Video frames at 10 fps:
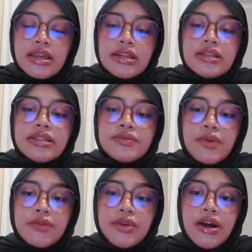This is
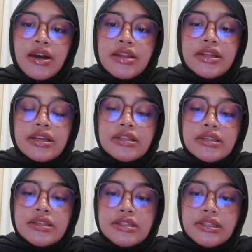what we got.
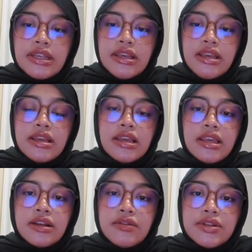C
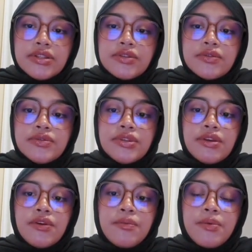equal to
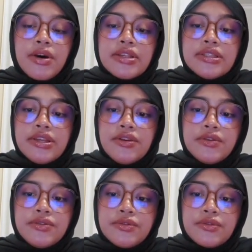
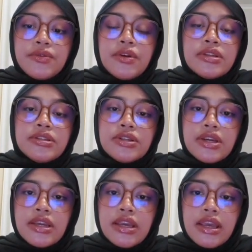
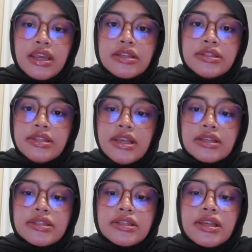
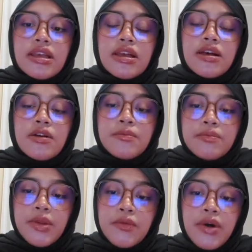0.02386.
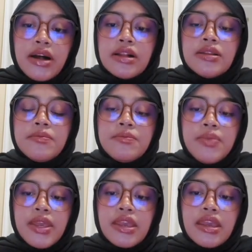Meanwhile,
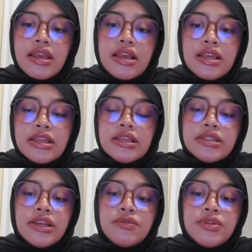B is
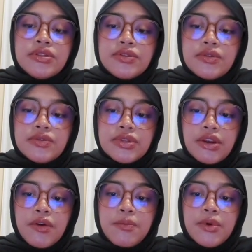equal to
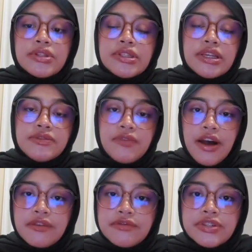
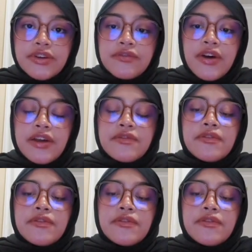0.6535